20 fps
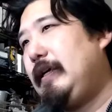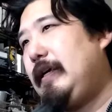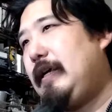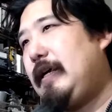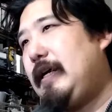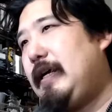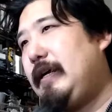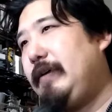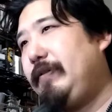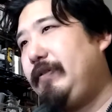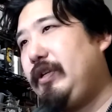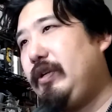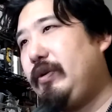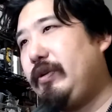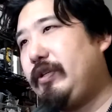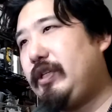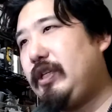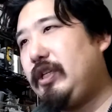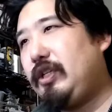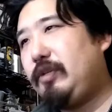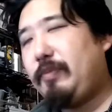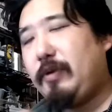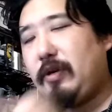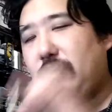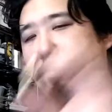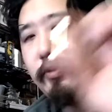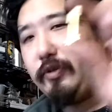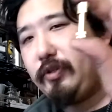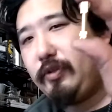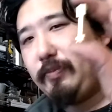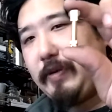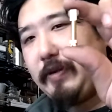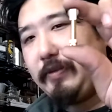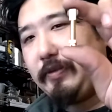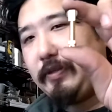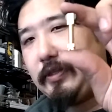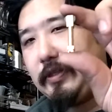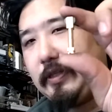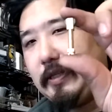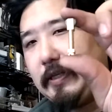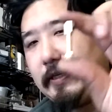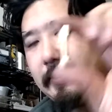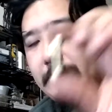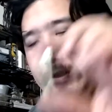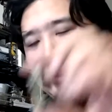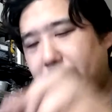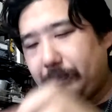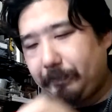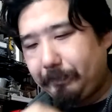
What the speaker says: The UST Spark Wheel is about this size.